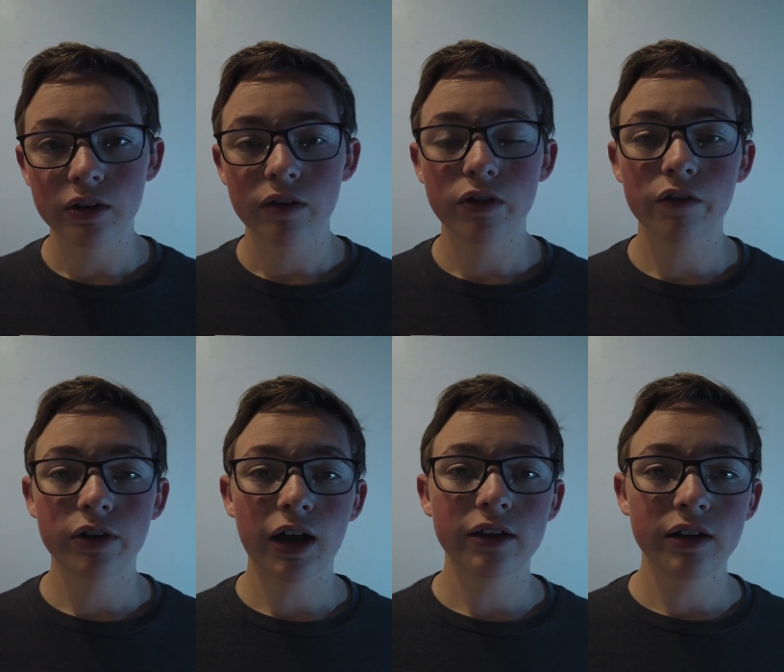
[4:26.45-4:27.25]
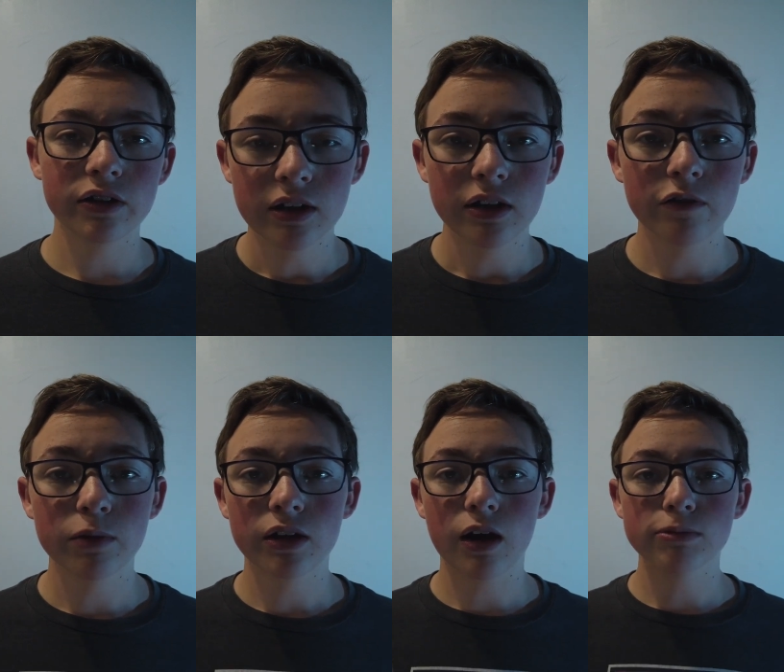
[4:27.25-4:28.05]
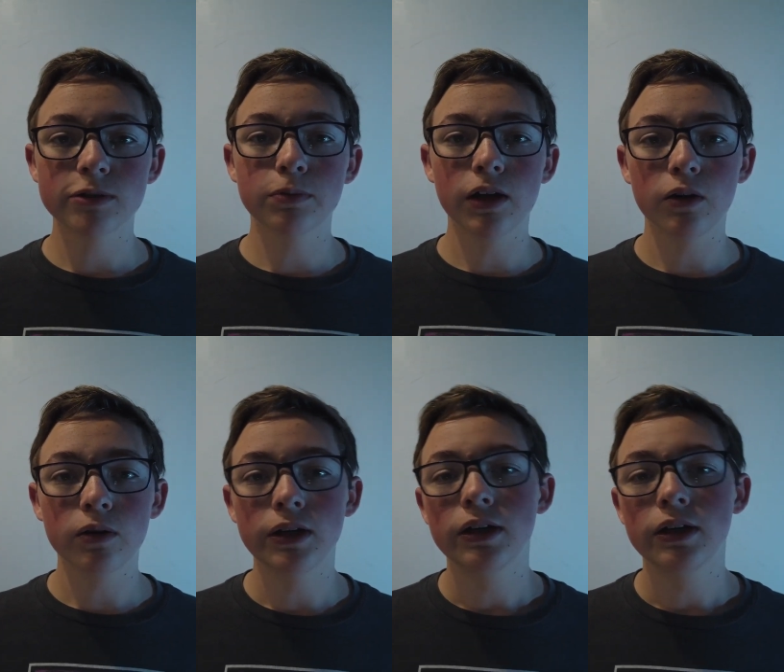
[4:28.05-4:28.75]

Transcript: If you have any ideas, leave them in the comments below.